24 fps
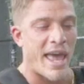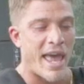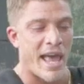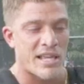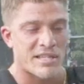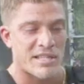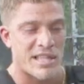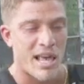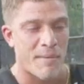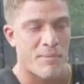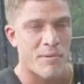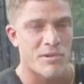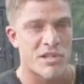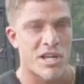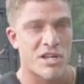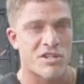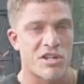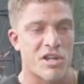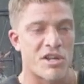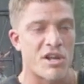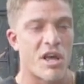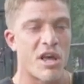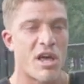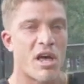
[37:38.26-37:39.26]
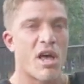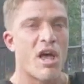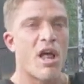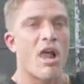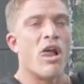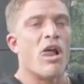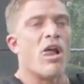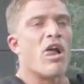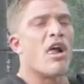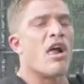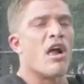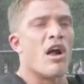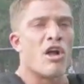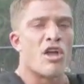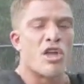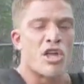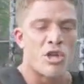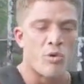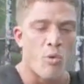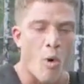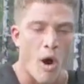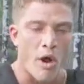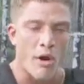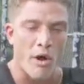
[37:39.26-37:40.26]
handstand position,
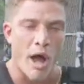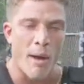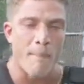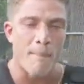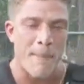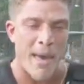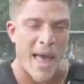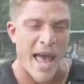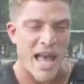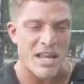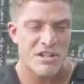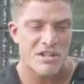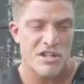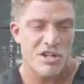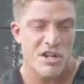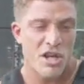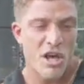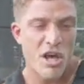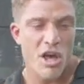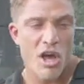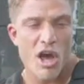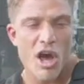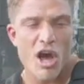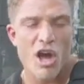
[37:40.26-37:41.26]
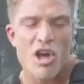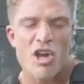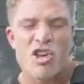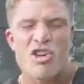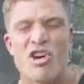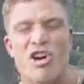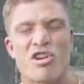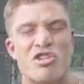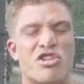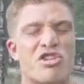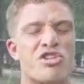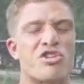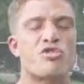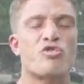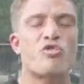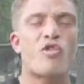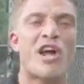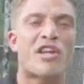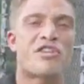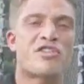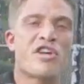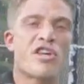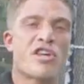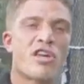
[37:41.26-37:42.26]
you wanna imagine you're
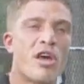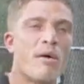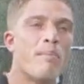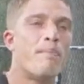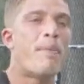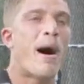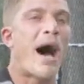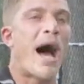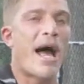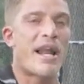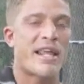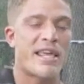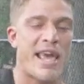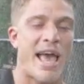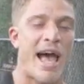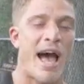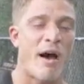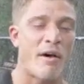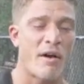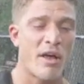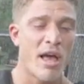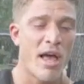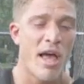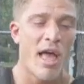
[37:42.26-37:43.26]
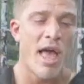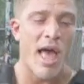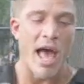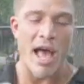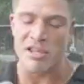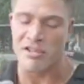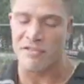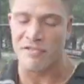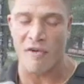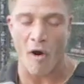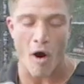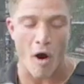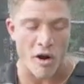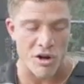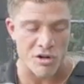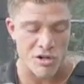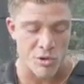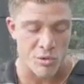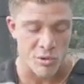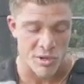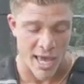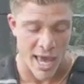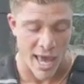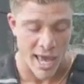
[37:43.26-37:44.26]
stretching your body out as far as
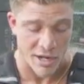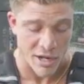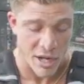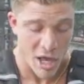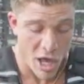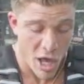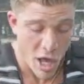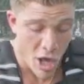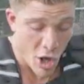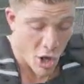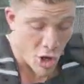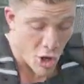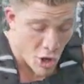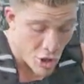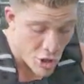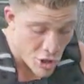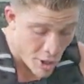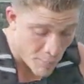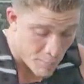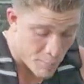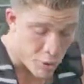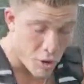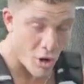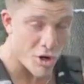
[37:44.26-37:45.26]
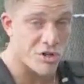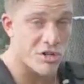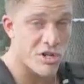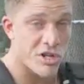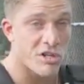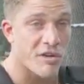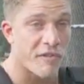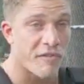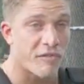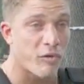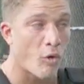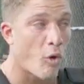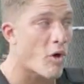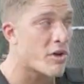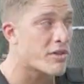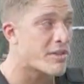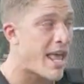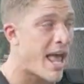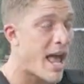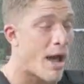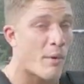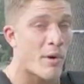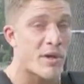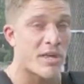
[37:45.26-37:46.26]
you can. You're pushing the floor
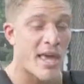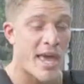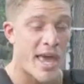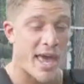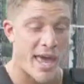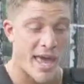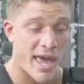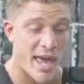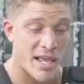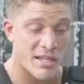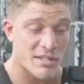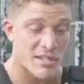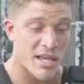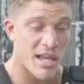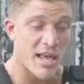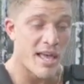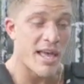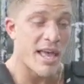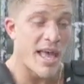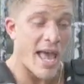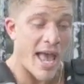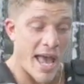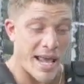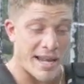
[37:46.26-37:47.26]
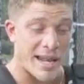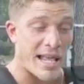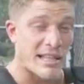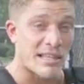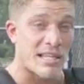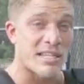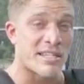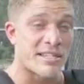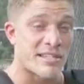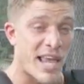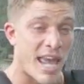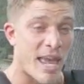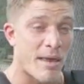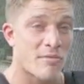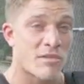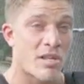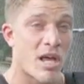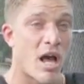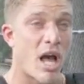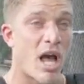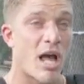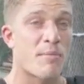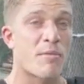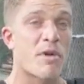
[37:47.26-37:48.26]
down with your hands, and at the same
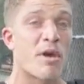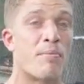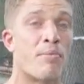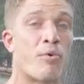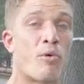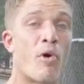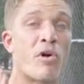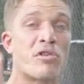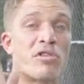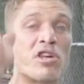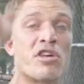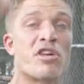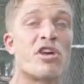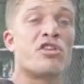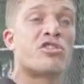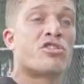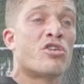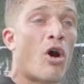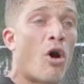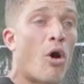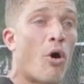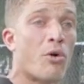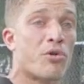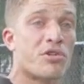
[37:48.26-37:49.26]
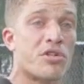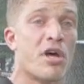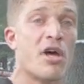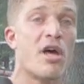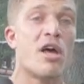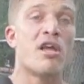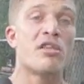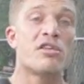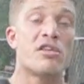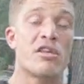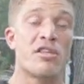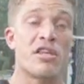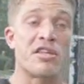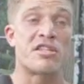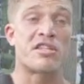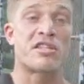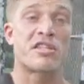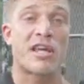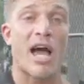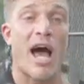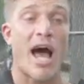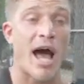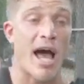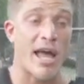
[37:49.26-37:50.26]
time, you're pointing your toes to the
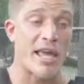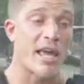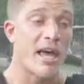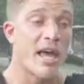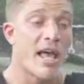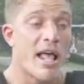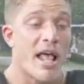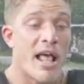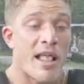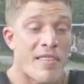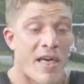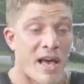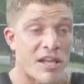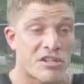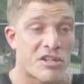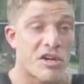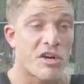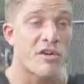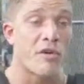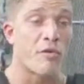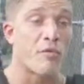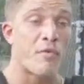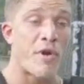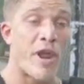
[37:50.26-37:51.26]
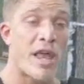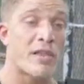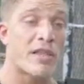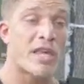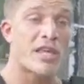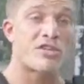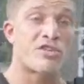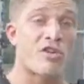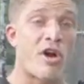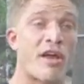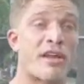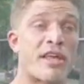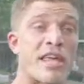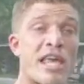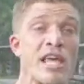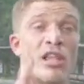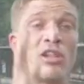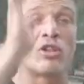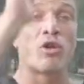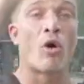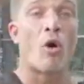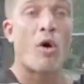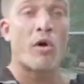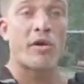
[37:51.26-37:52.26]
sky. That's gonna really try to
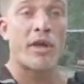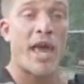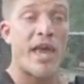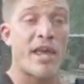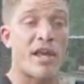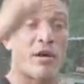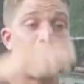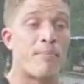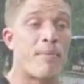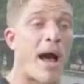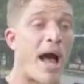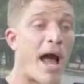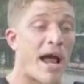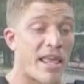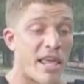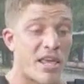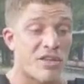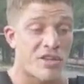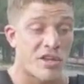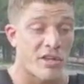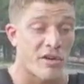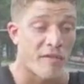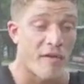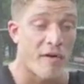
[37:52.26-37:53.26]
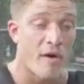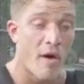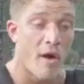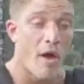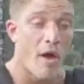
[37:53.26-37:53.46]
elongate your body. It's gonna